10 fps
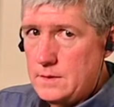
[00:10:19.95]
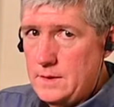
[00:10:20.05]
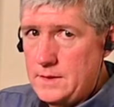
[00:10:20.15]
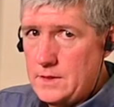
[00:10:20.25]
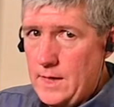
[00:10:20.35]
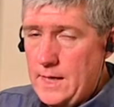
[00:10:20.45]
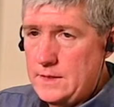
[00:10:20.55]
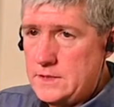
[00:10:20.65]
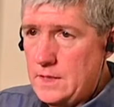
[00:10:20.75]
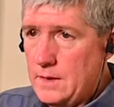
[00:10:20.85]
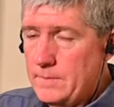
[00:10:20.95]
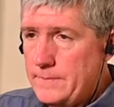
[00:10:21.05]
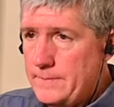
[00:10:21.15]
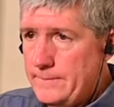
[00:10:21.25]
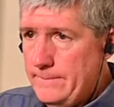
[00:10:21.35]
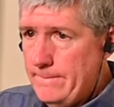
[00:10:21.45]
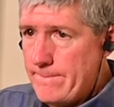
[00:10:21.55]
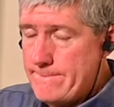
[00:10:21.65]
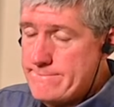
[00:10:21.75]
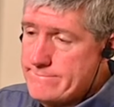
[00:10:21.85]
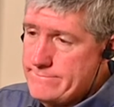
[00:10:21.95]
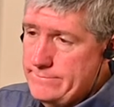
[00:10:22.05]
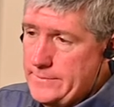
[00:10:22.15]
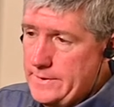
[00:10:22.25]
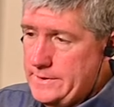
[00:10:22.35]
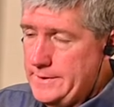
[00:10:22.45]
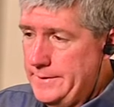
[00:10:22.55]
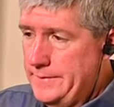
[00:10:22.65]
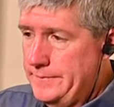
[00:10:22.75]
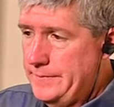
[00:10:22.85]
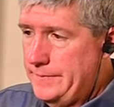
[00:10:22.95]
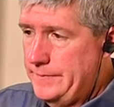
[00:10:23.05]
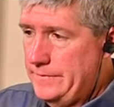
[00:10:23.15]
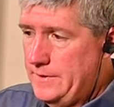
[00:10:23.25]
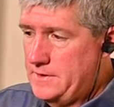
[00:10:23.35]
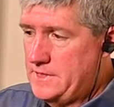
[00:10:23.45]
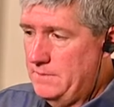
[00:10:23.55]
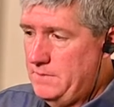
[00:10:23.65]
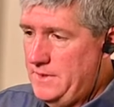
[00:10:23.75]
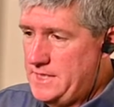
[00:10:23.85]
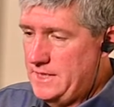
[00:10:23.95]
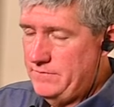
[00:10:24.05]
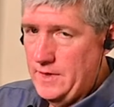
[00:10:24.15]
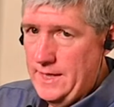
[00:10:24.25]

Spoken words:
And so I got the job. So there's something to be said for